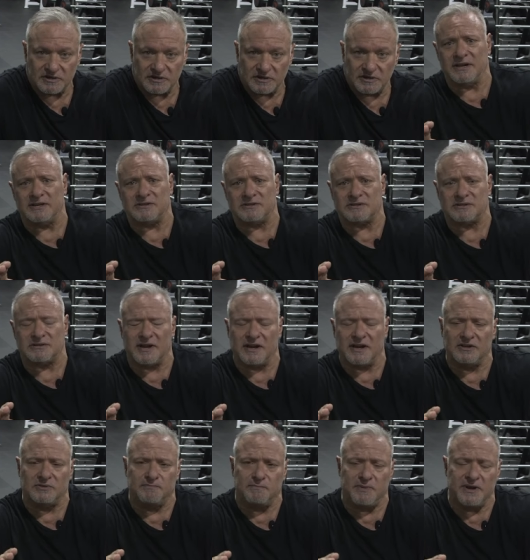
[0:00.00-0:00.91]
It's
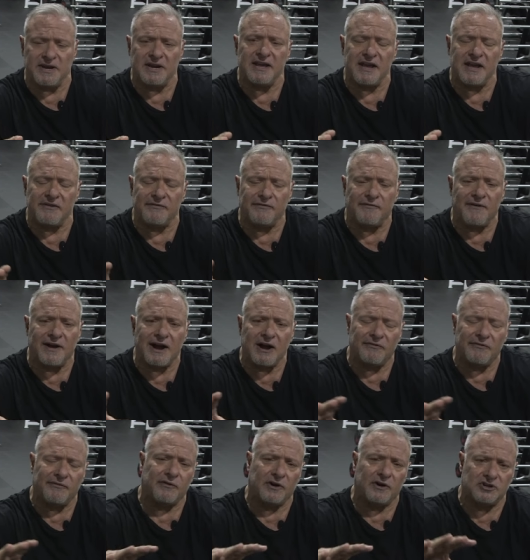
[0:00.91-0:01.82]
a PDF
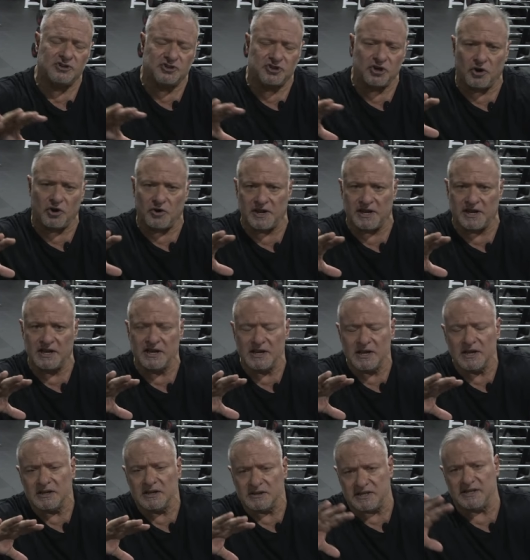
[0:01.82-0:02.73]
file for a journey
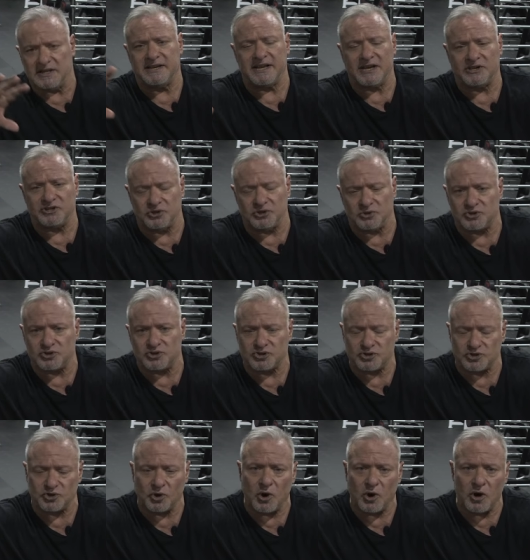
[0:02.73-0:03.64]
to get you
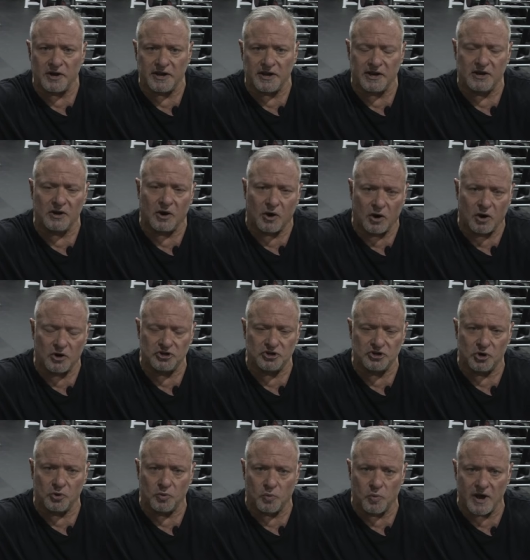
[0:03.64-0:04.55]
started on
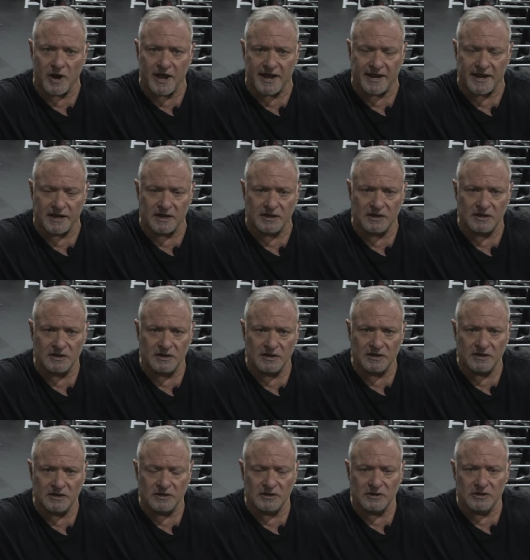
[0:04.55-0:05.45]
your way
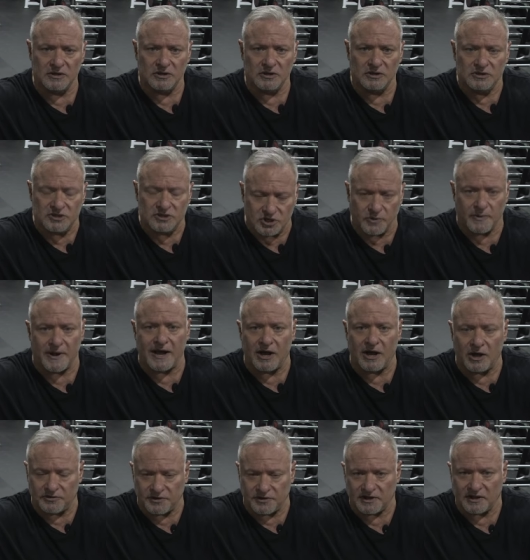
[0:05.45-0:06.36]
to a
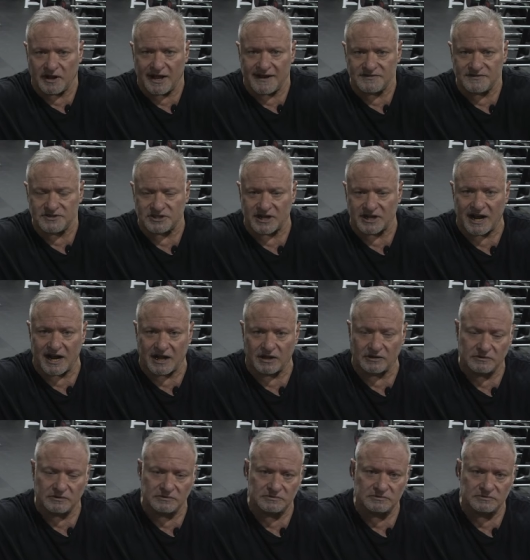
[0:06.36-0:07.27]
healthy lifestyle.